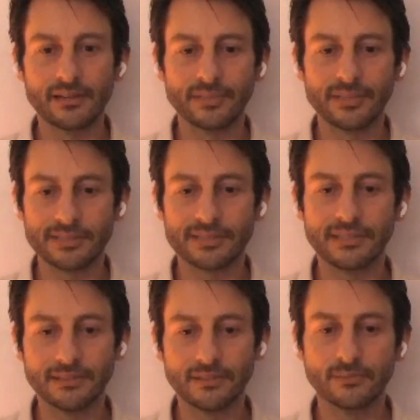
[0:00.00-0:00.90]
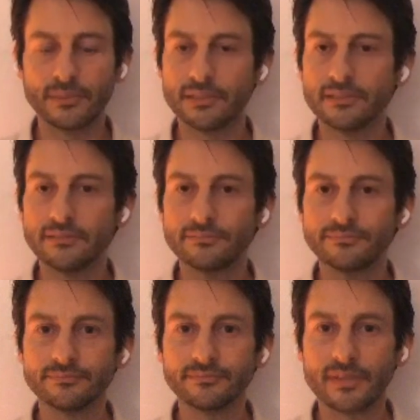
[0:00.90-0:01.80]
is seen to be
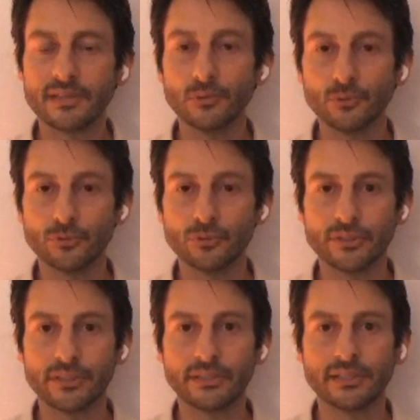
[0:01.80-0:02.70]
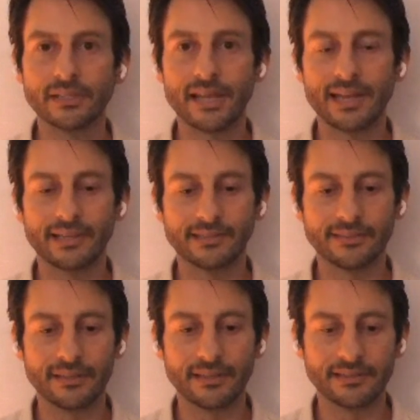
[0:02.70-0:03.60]
illusory and
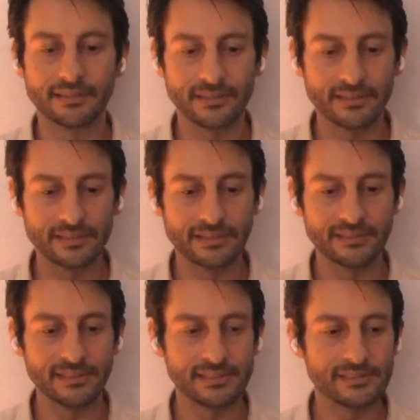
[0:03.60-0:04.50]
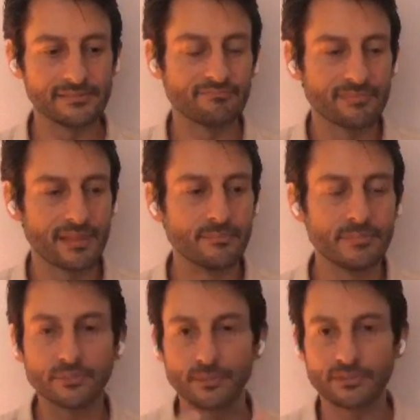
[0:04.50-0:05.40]
a
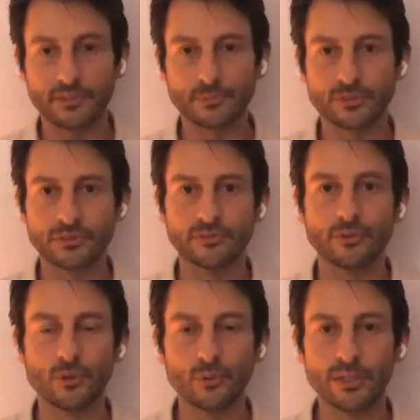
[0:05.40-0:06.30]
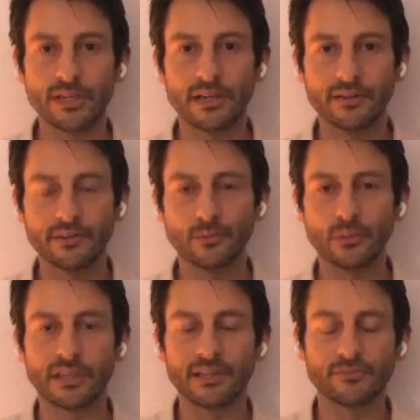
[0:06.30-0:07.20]
misperception of who we are and
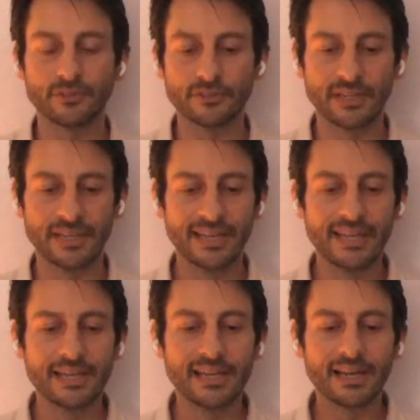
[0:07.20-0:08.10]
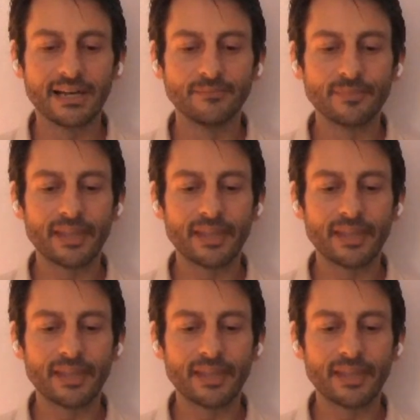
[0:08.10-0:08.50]
what life is. Um,